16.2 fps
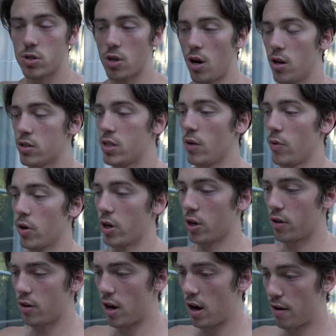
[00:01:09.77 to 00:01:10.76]
results, then
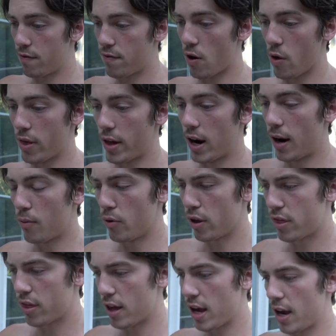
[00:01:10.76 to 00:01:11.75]
we're gonna uh, follow that up
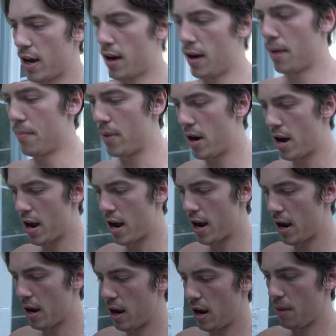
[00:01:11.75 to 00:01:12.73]
with a, um,
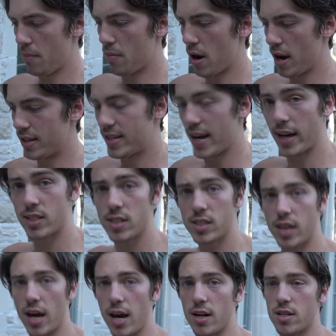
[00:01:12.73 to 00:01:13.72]
a, a my DEXA
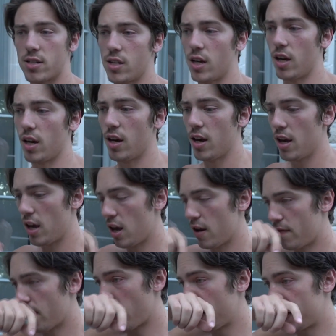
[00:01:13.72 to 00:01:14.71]
scan to see
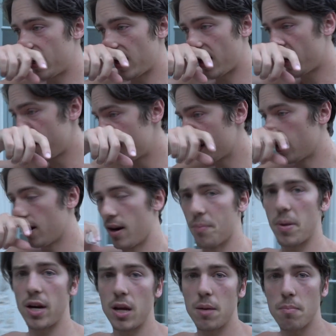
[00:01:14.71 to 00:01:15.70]
if I gained
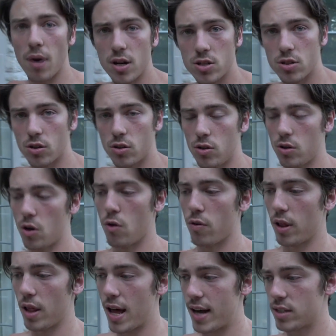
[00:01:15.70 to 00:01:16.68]
um, any muscle
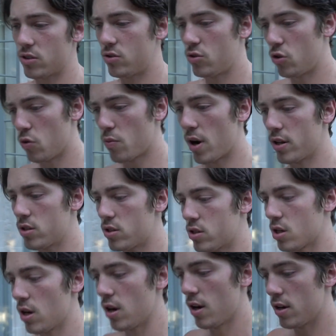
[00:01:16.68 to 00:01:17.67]
over the last two
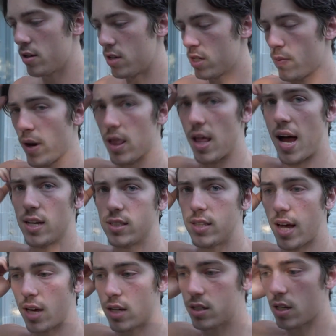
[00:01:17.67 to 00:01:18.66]
months since my
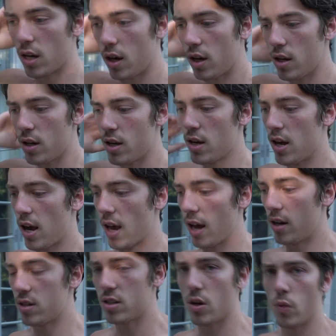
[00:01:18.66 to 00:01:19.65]
last DEXA,
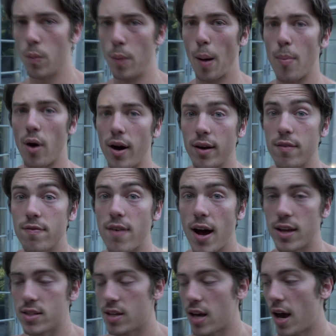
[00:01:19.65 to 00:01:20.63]
and to see where my body
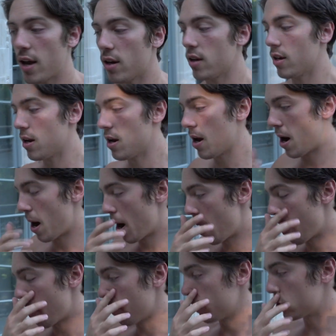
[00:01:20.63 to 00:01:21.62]
fat's at.
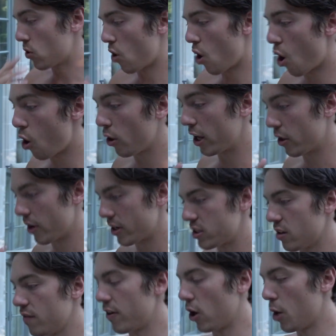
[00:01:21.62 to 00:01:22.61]
Um, so all
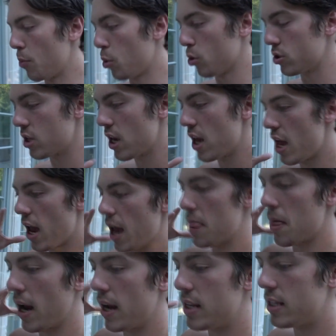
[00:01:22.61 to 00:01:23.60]
interesting variables,
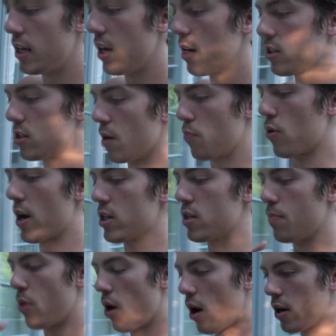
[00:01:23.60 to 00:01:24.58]
and the idea is to
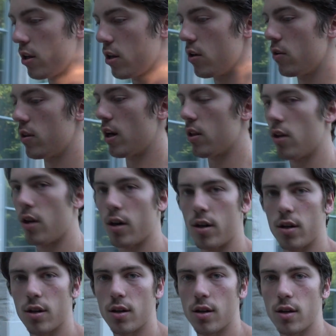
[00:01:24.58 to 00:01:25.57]
press upon you that,
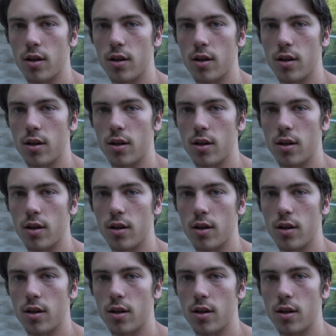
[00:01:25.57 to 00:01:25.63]
look,